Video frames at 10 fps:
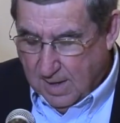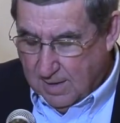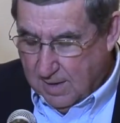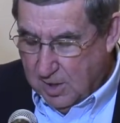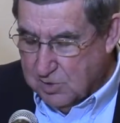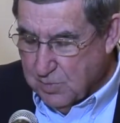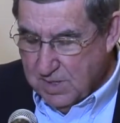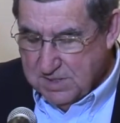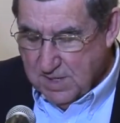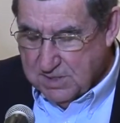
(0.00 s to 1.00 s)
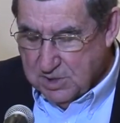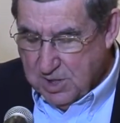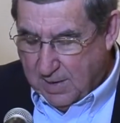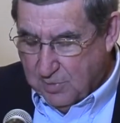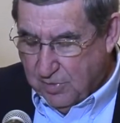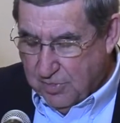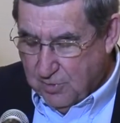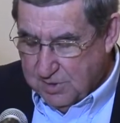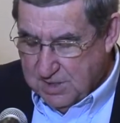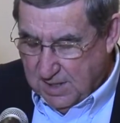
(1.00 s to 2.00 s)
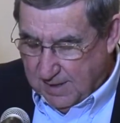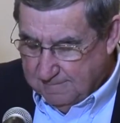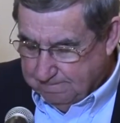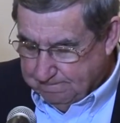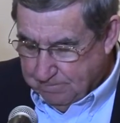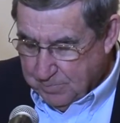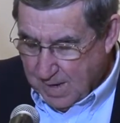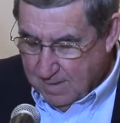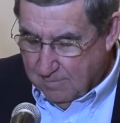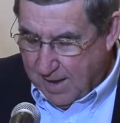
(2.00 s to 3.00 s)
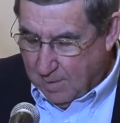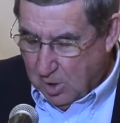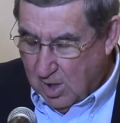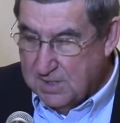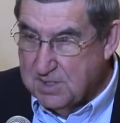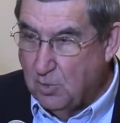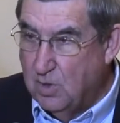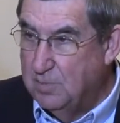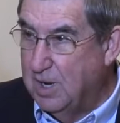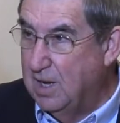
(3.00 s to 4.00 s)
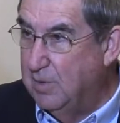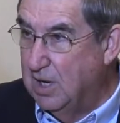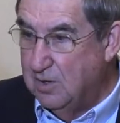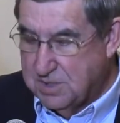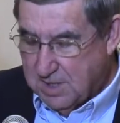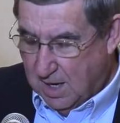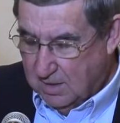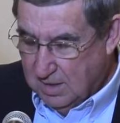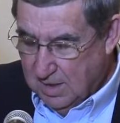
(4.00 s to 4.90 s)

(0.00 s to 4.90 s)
Uh, here's what he says in chapter 13 Babylon's going to become a ghost town.